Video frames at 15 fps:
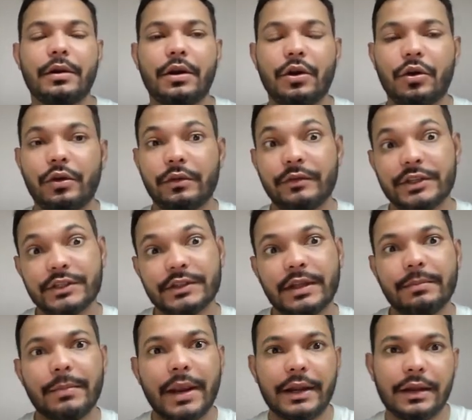or which is
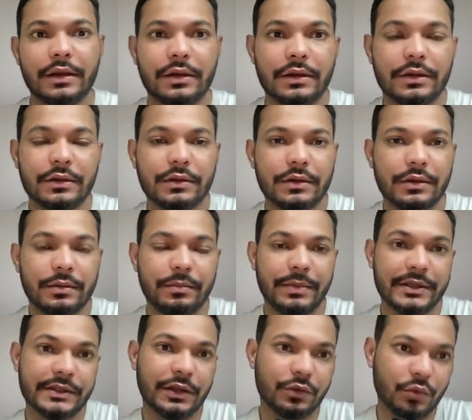the Meta
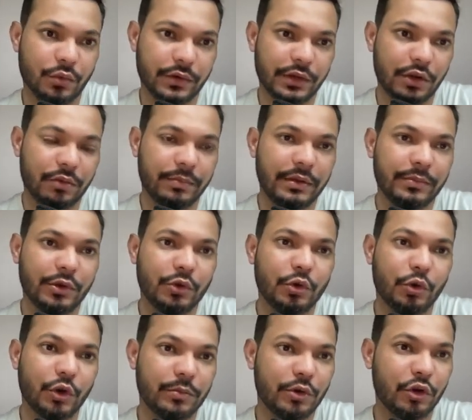pixel code. Now, people who
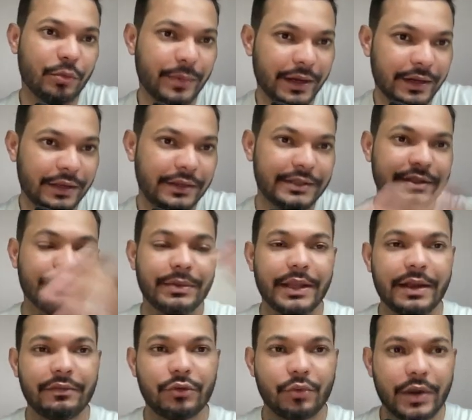don't know about Meta, they simply
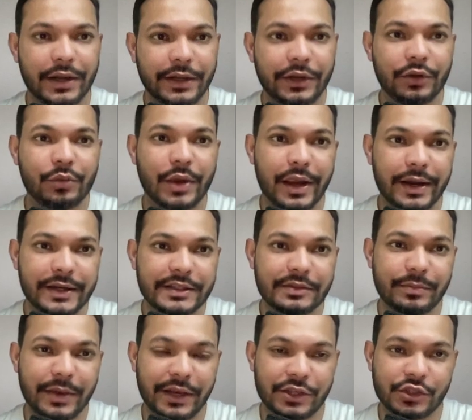have to get into
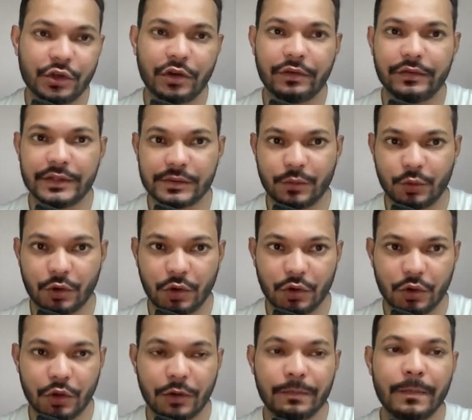
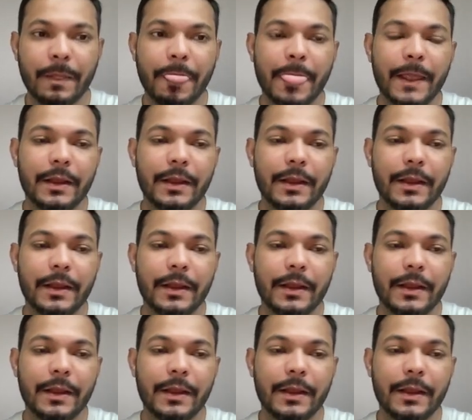adsmanager.facebook.com.